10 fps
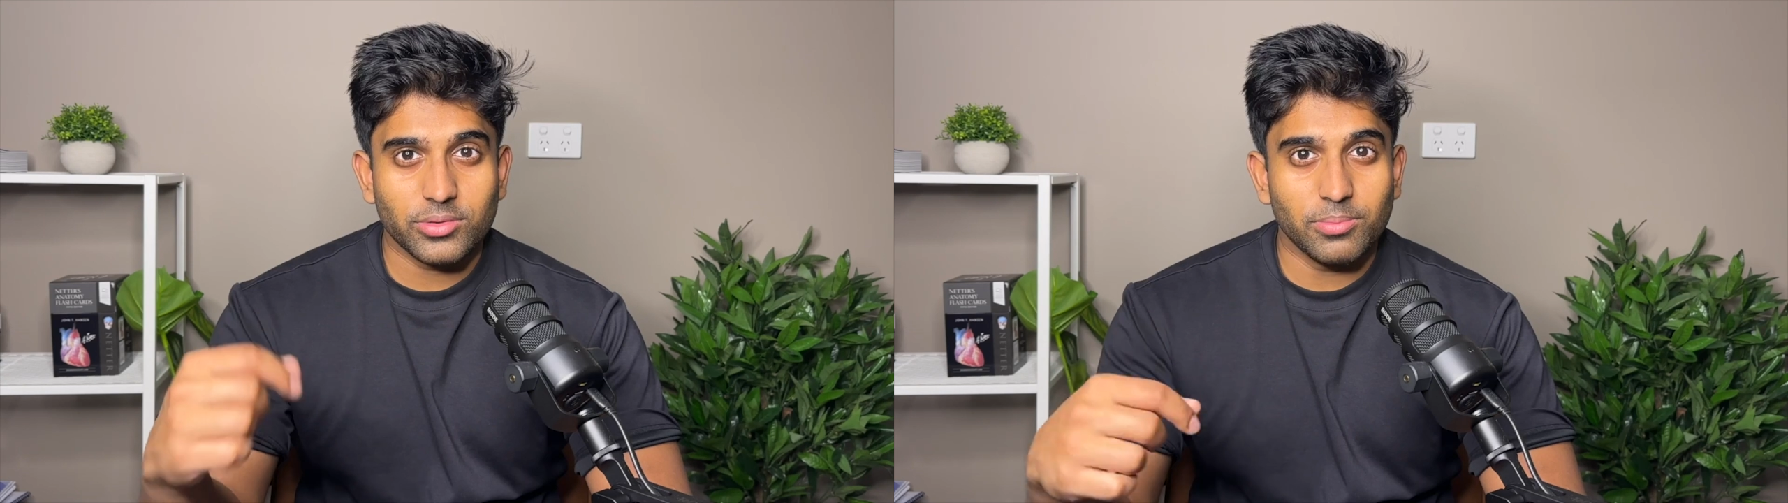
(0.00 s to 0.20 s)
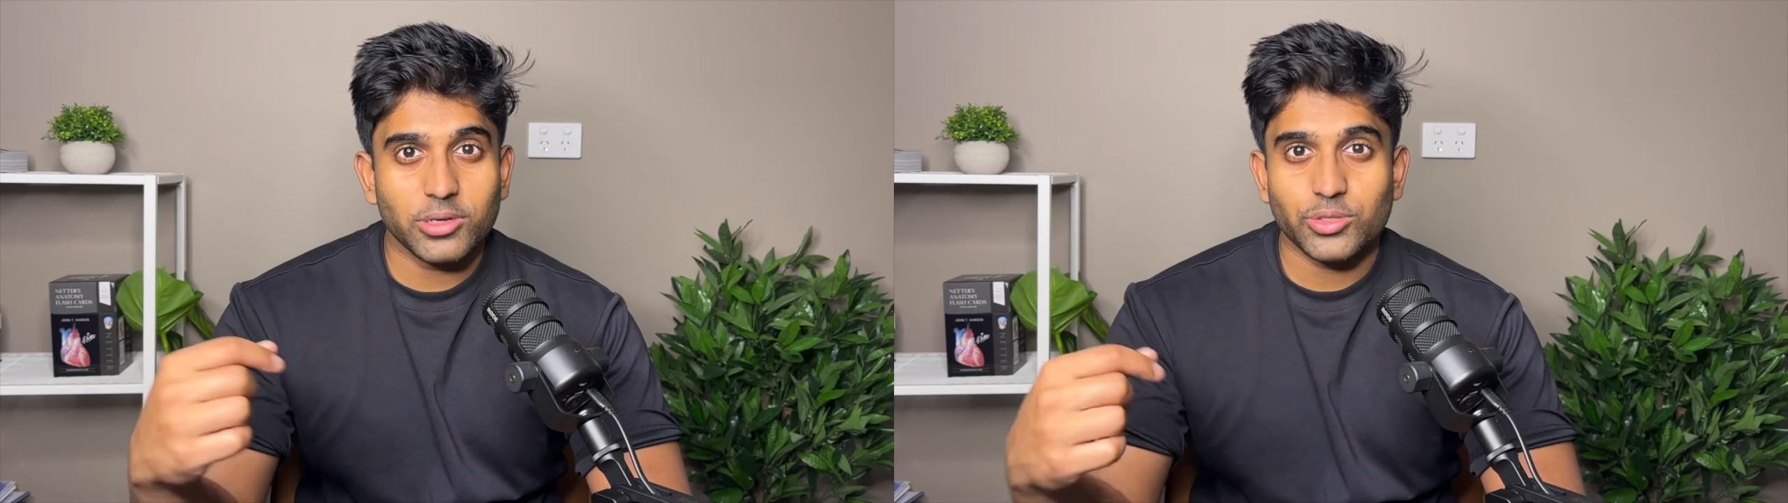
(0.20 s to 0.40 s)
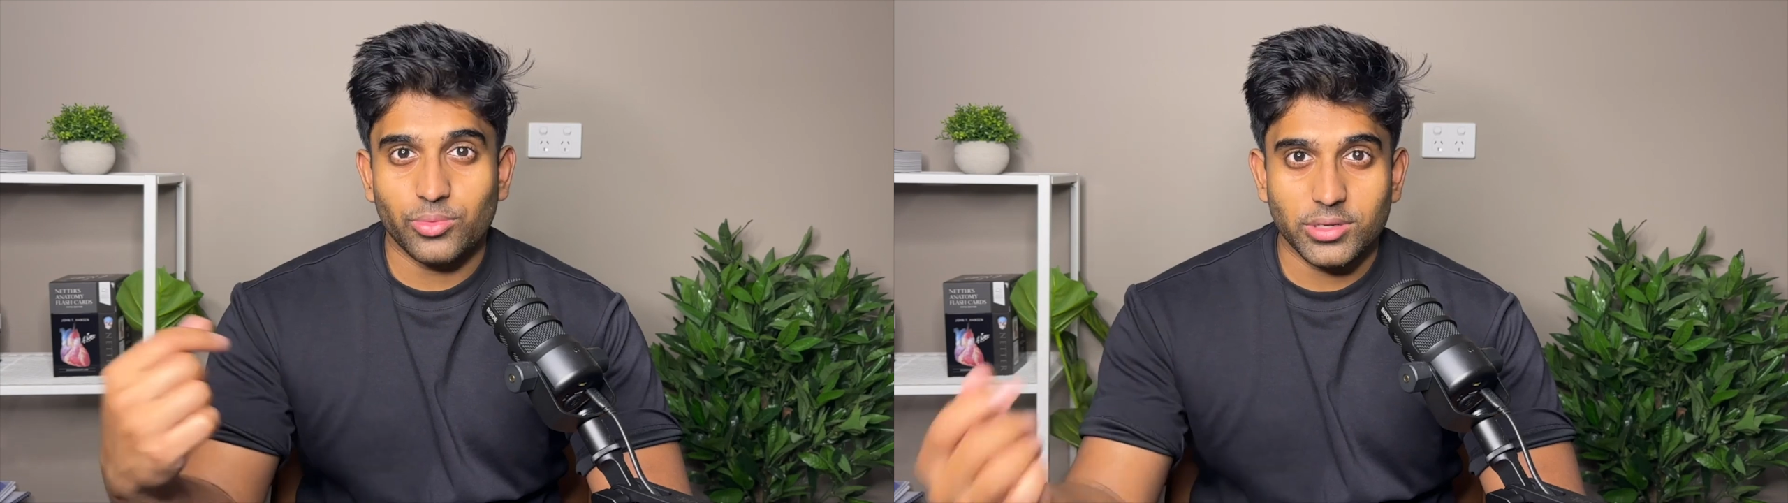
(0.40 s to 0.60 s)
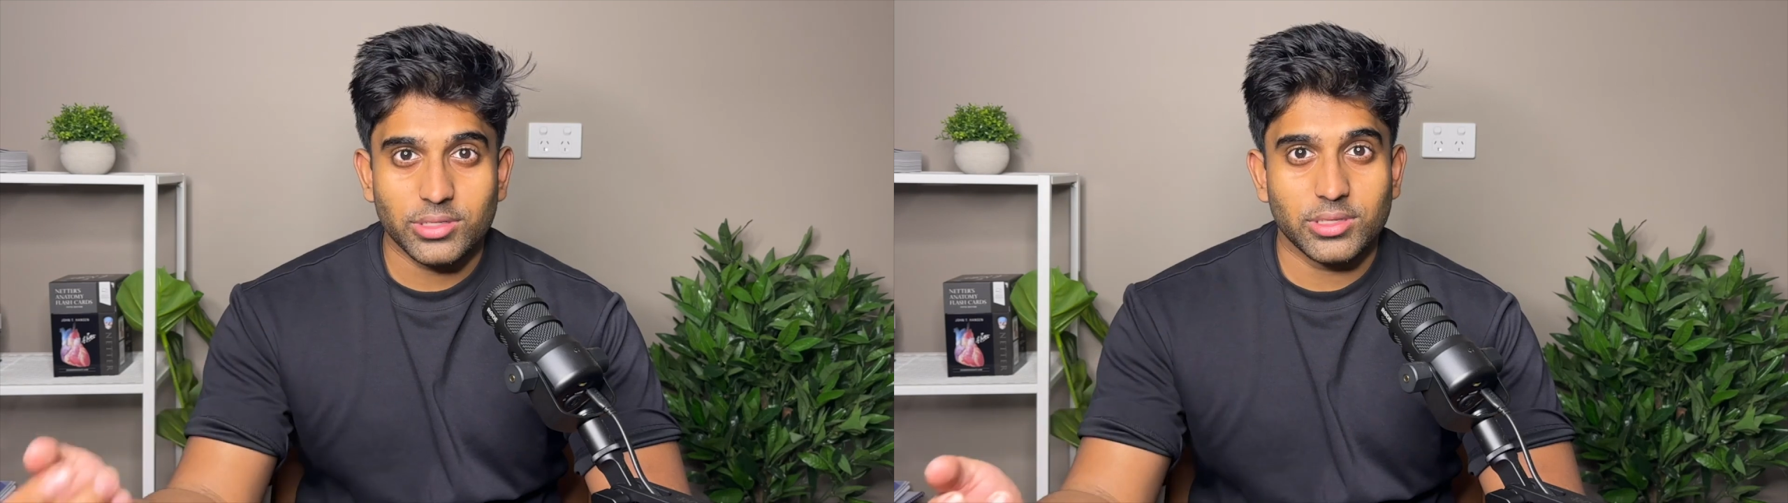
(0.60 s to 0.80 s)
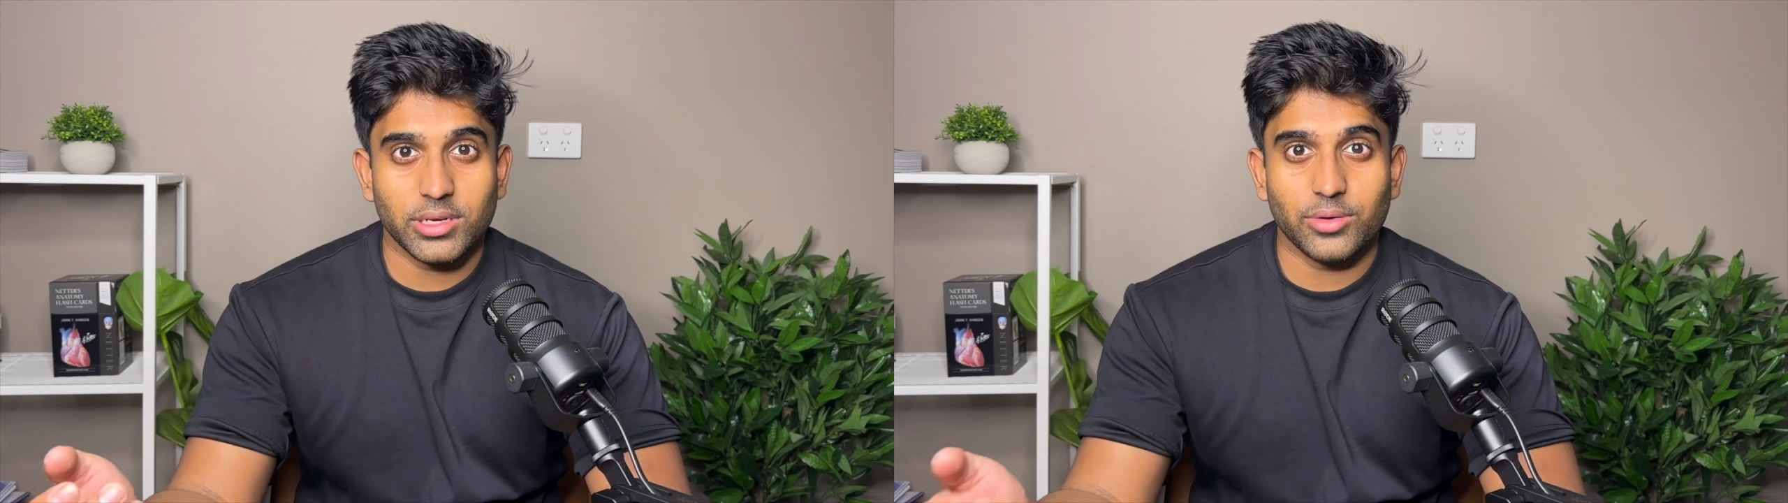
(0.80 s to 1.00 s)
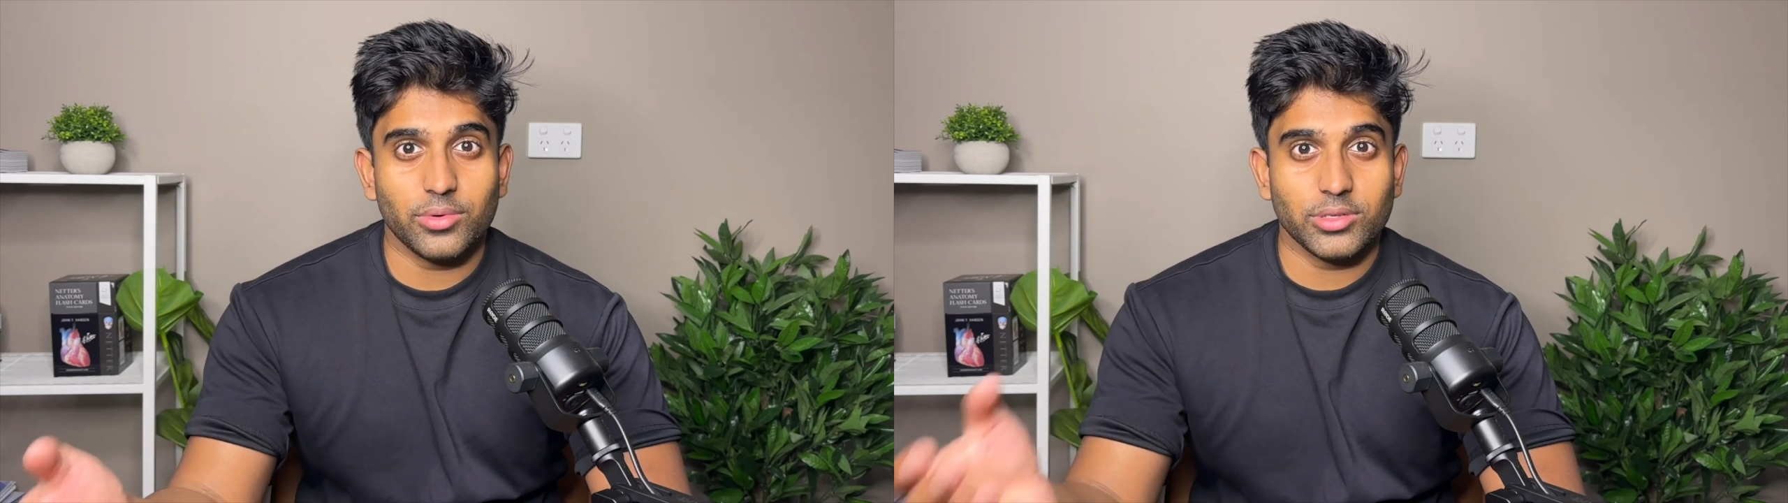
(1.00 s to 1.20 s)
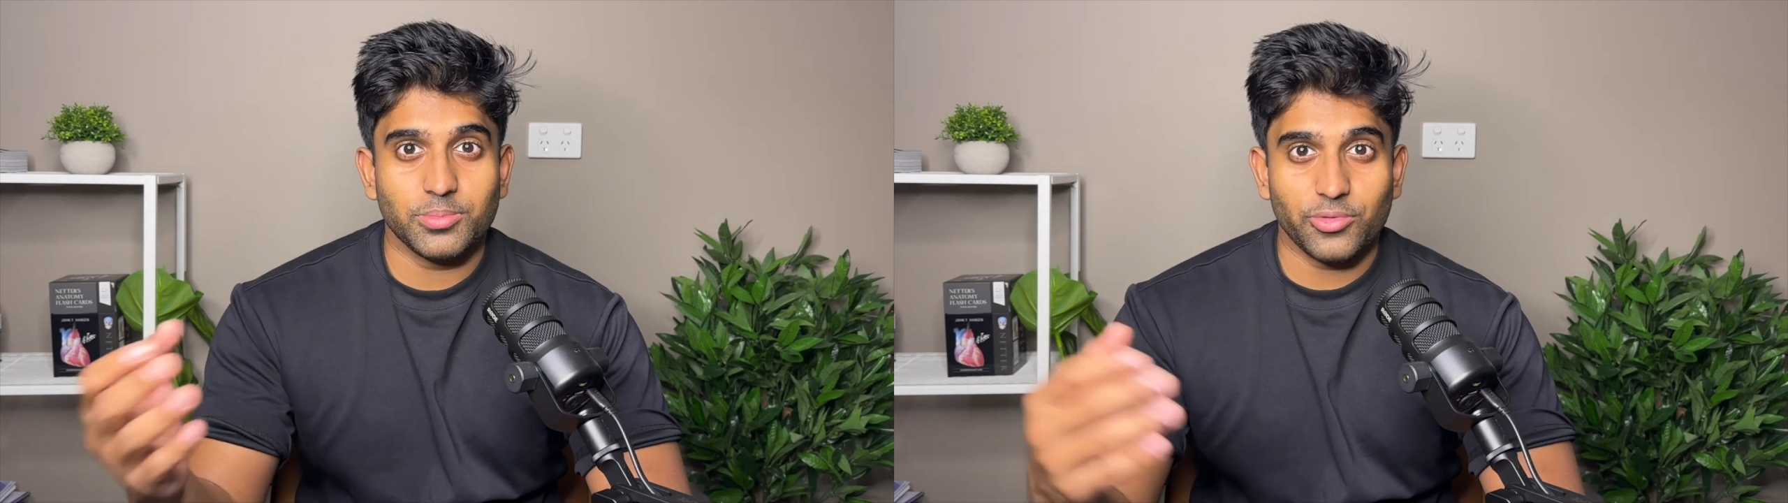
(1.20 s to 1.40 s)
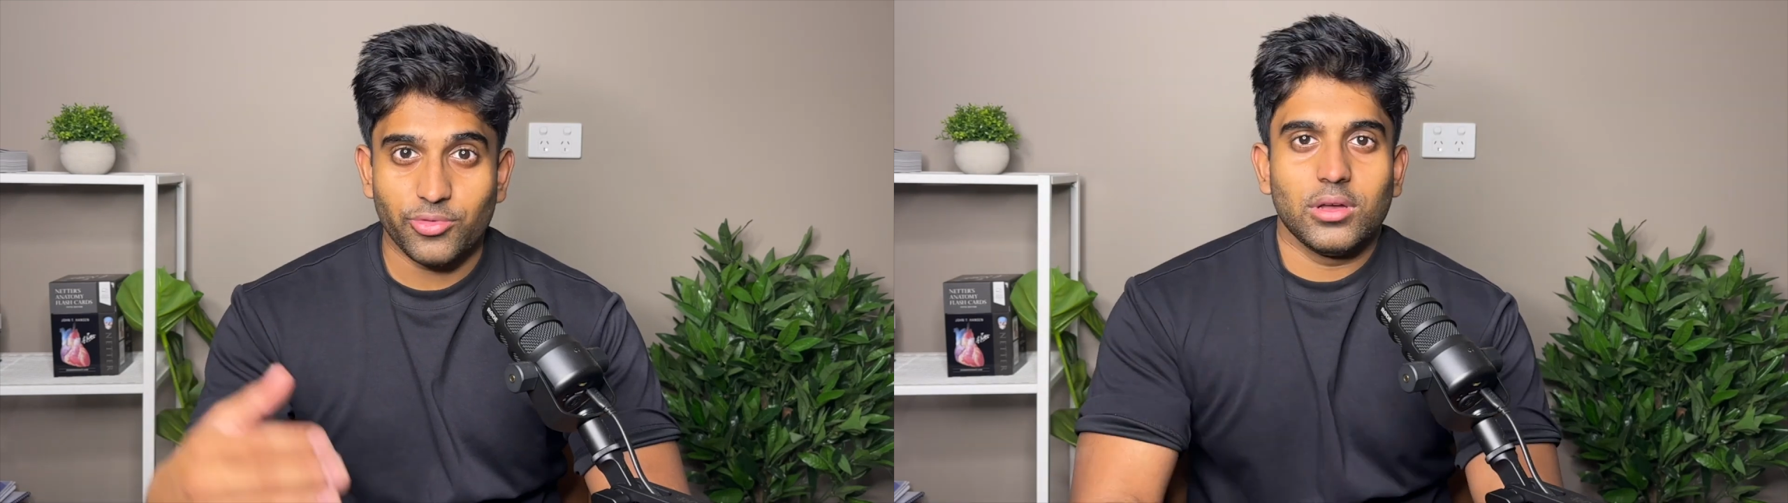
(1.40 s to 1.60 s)
much worse than it was
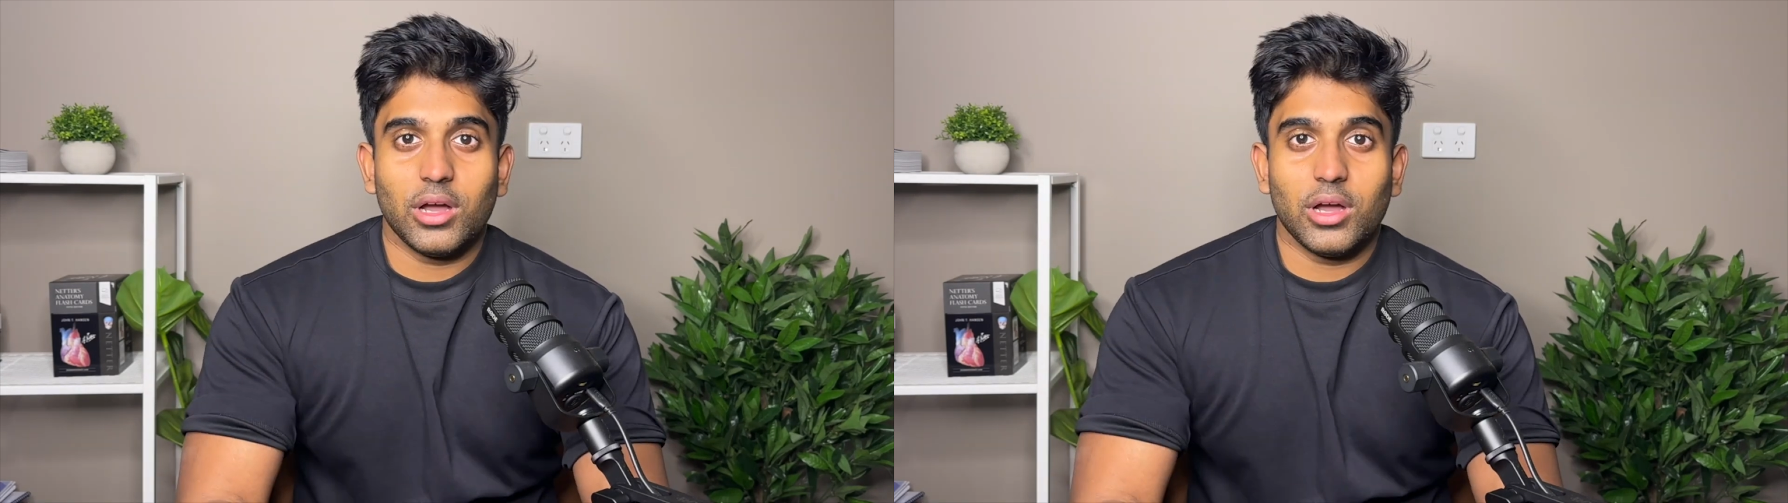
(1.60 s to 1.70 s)
before.